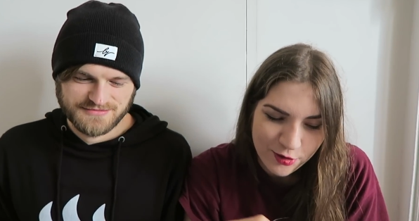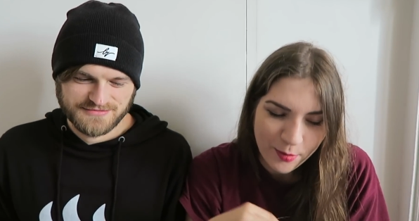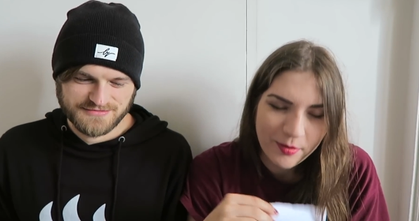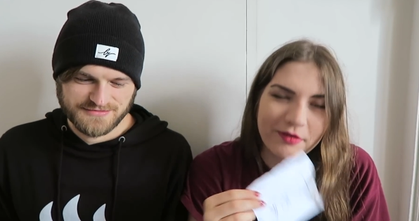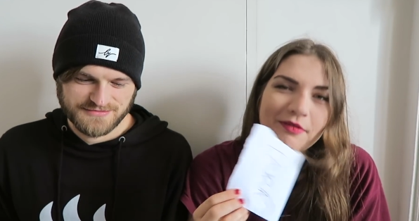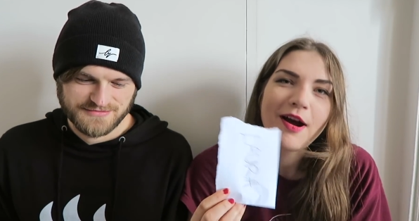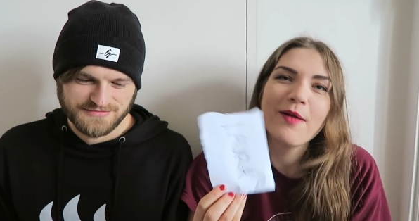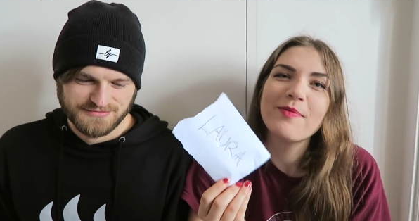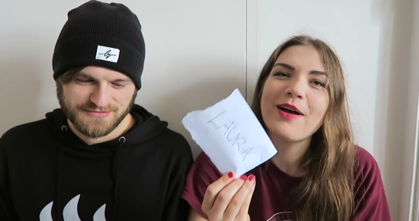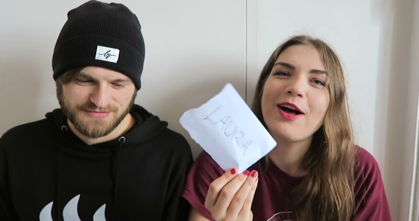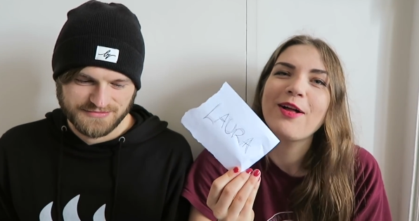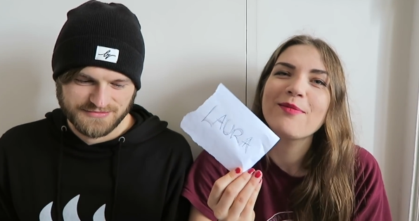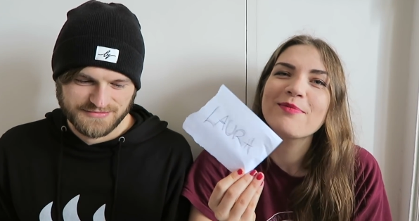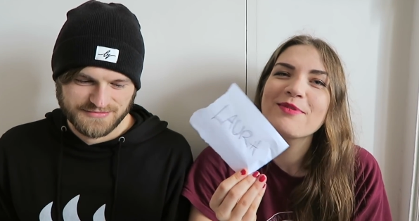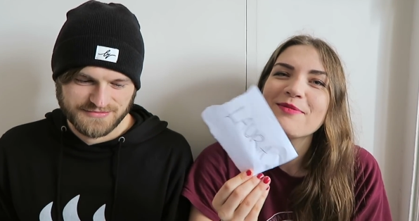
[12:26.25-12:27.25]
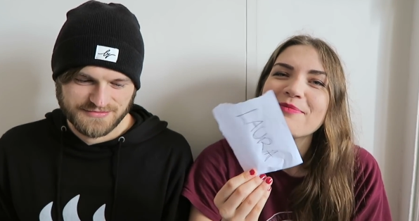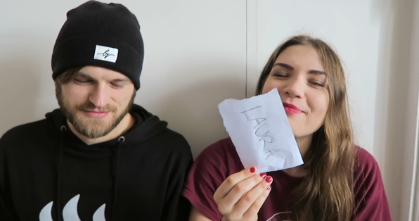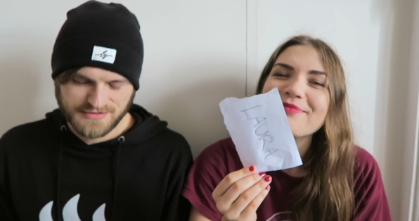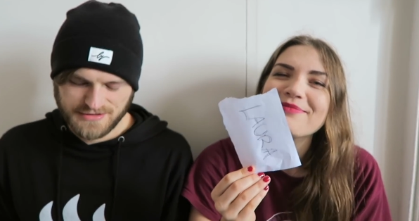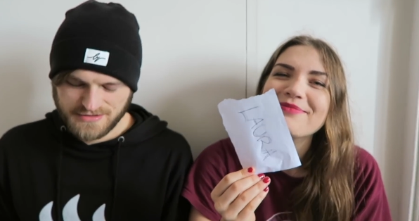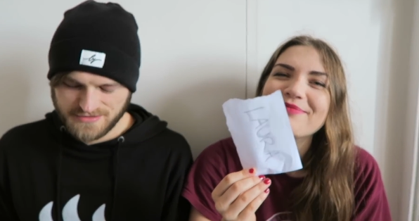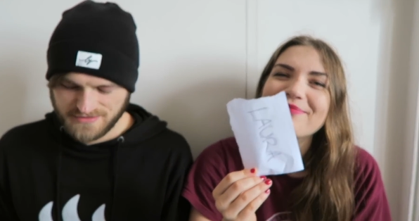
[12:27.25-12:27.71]
Speaker 1: drop a rap
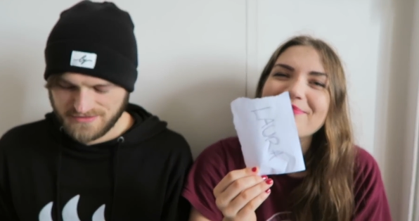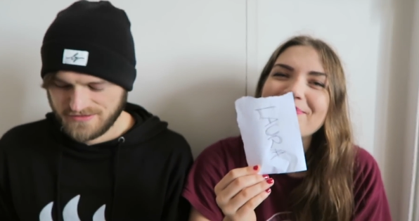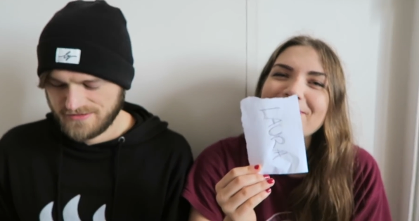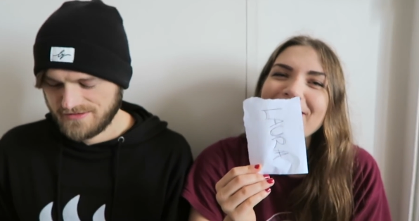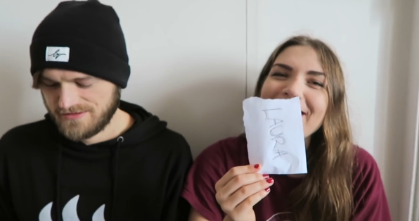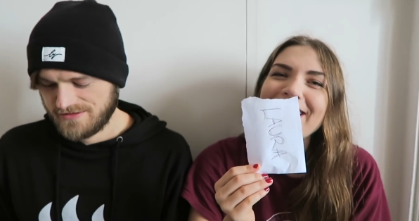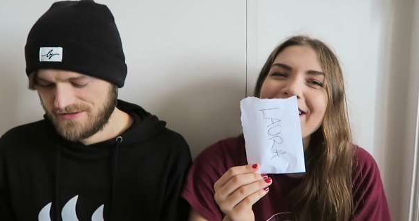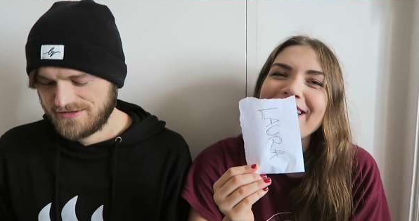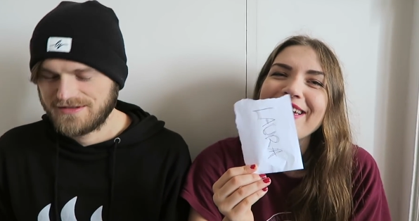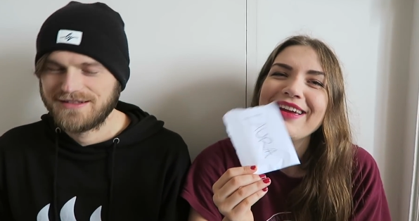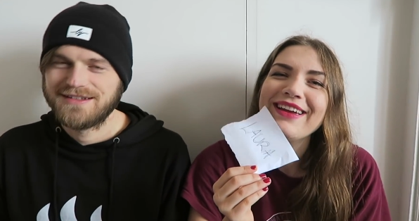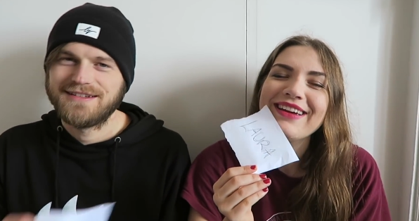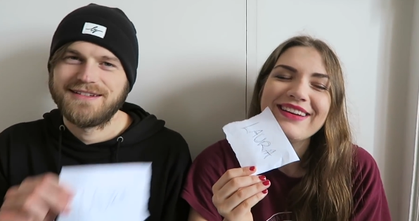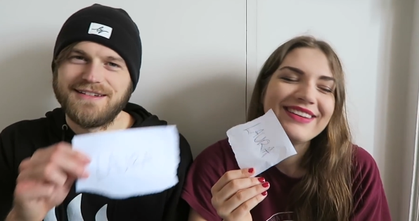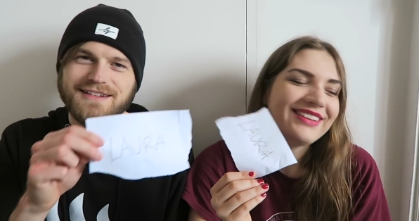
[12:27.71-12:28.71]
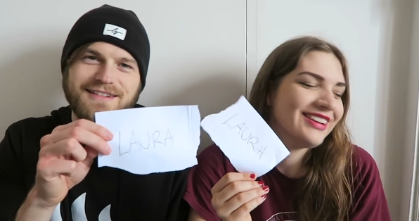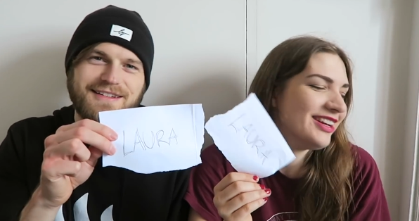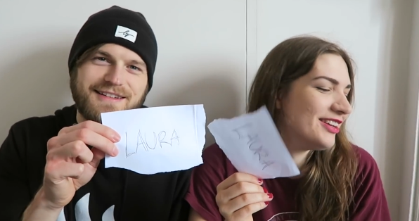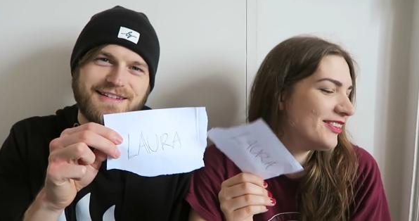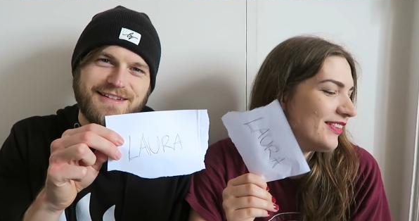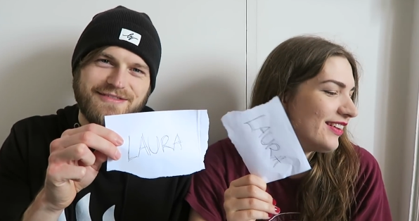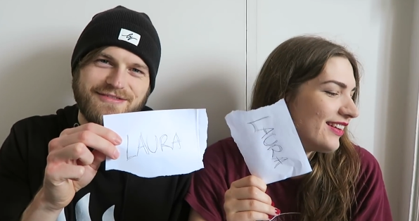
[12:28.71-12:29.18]
album. Oh god.
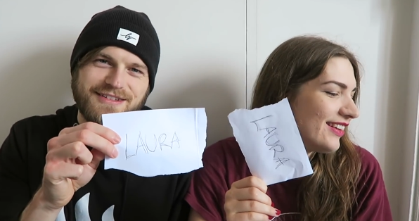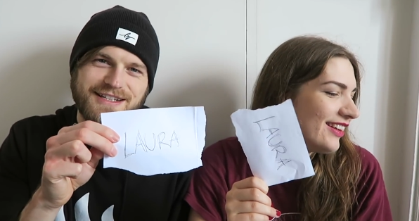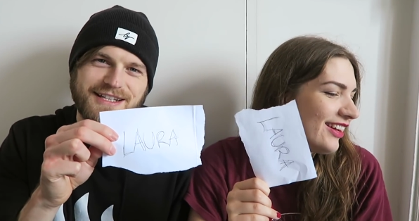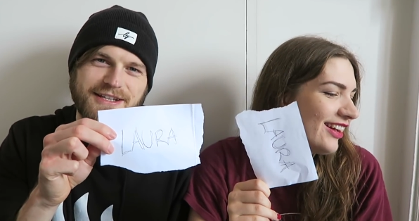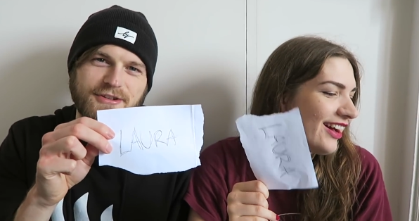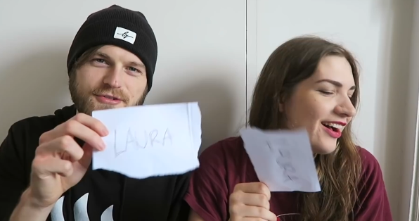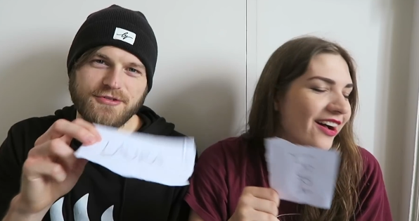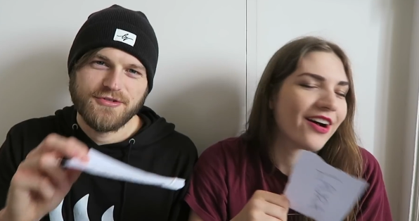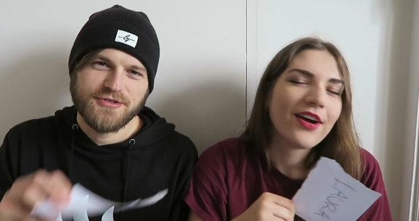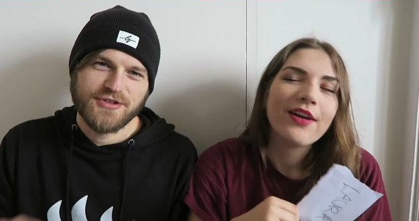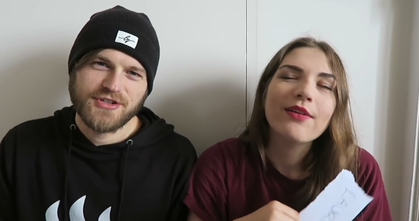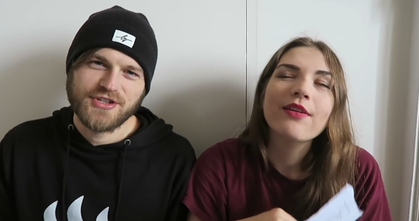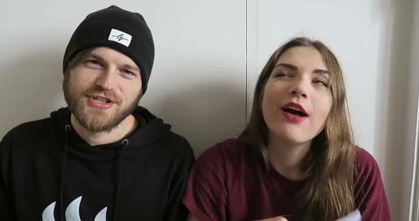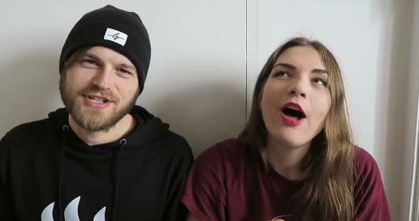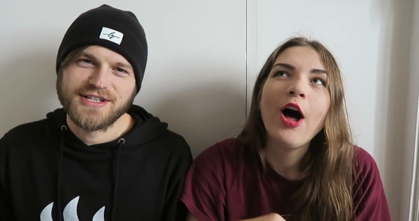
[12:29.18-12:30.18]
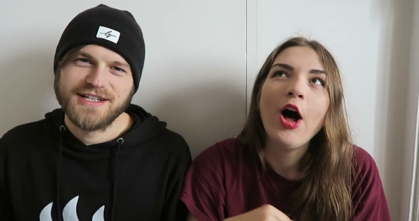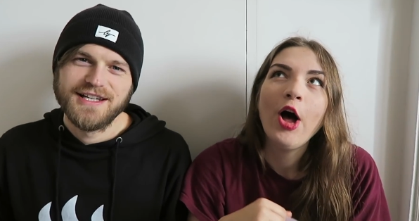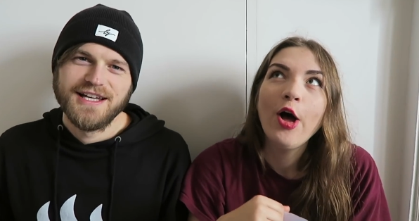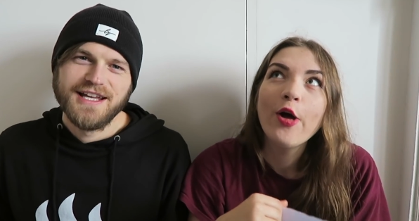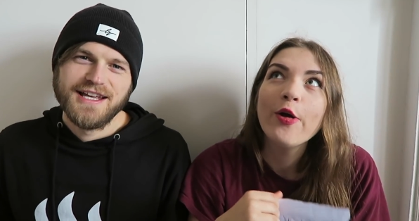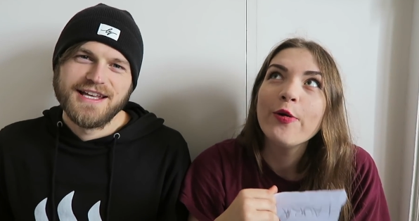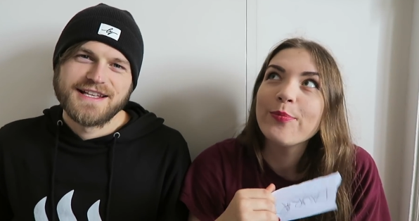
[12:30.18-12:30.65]
Speaker 2: Definitely you. You I and your
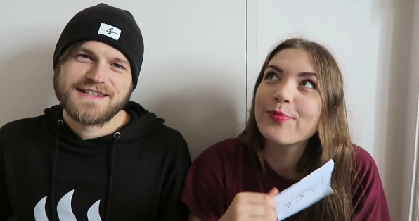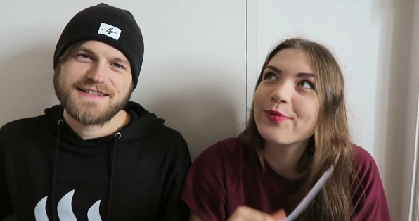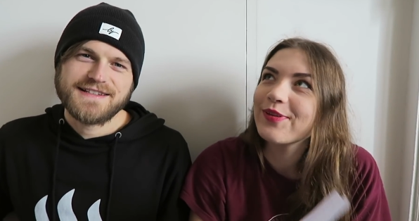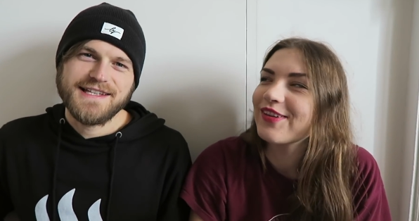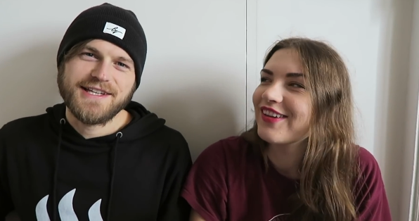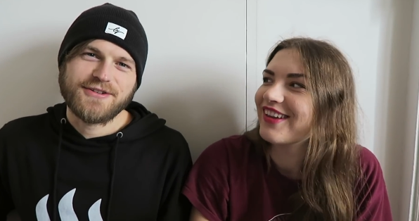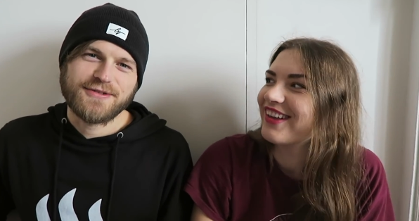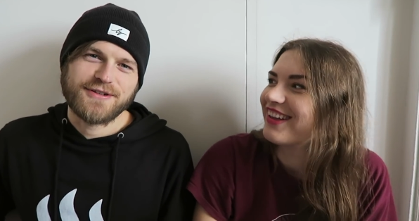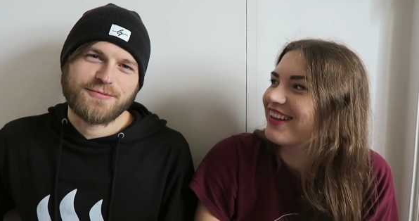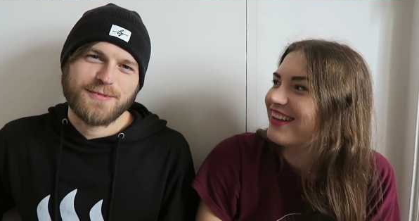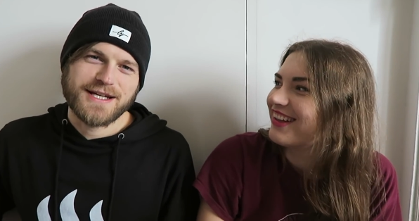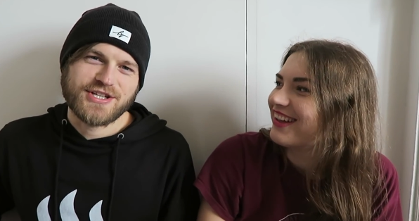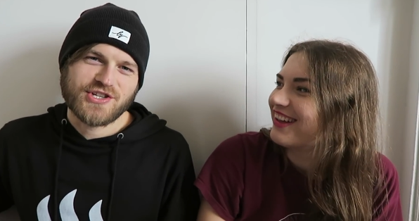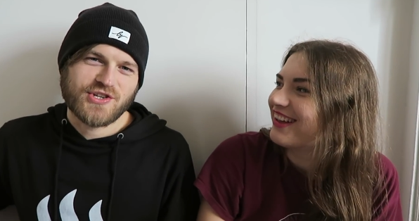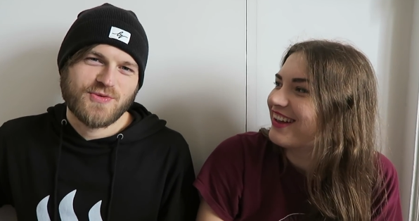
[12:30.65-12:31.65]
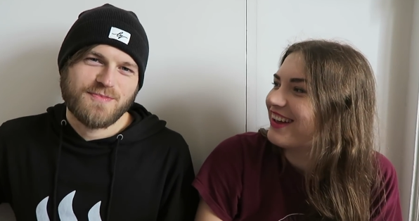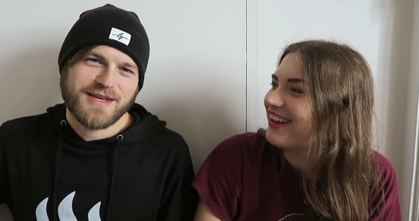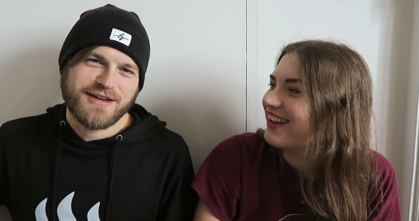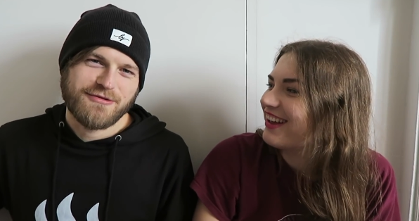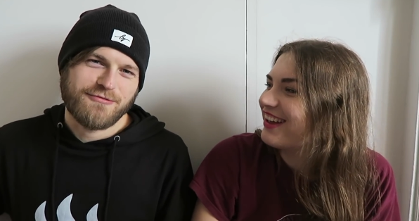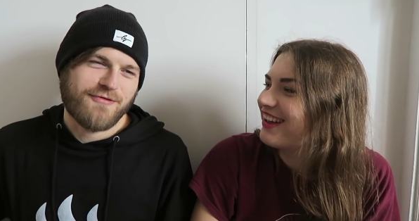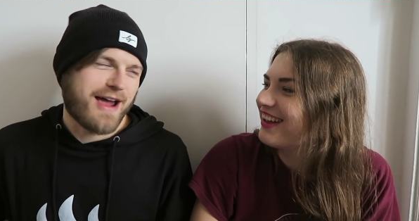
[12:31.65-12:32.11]
hope. secret wish to
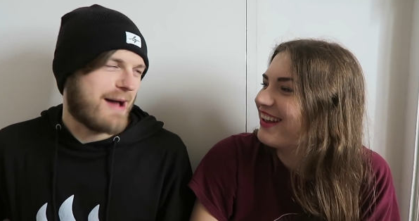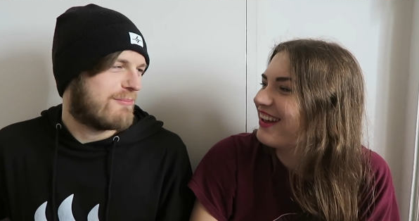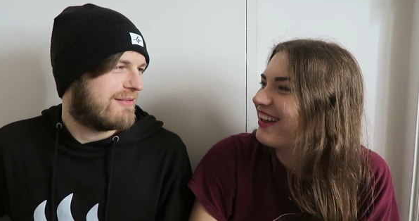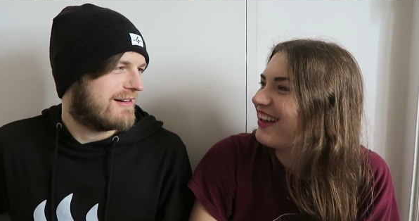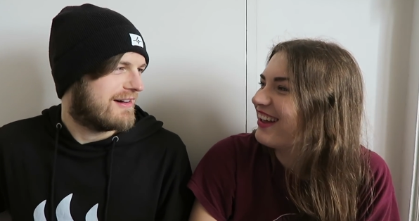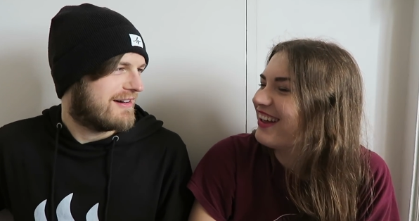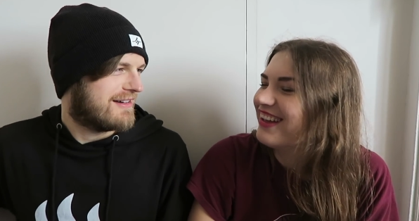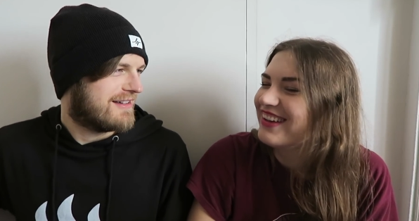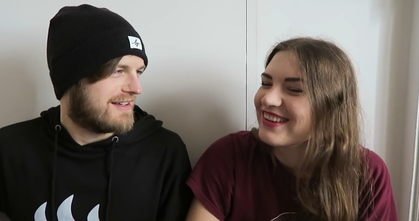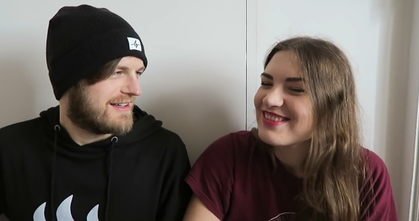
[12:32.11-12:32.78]
be a rapper.